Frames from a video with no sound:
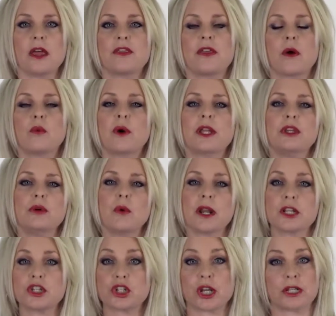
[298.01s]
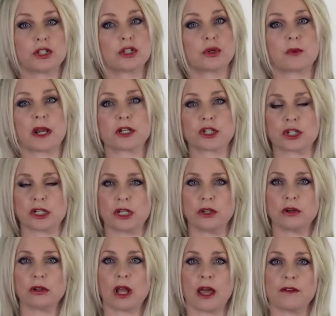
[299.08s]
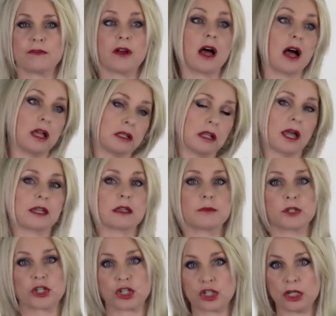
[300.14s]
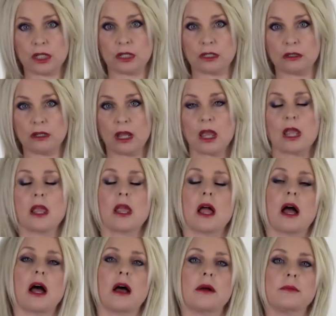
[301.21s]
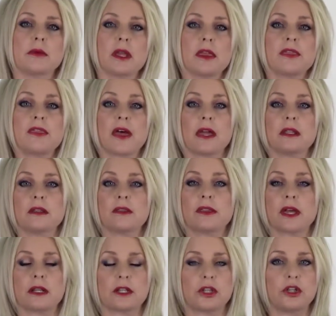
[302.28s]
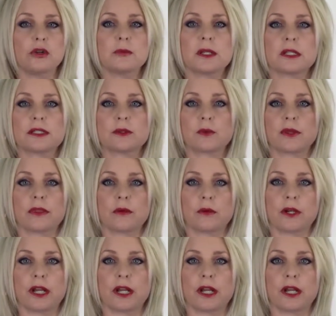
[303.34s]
that when you want to change direction in your life, unlike a machine, that humans, when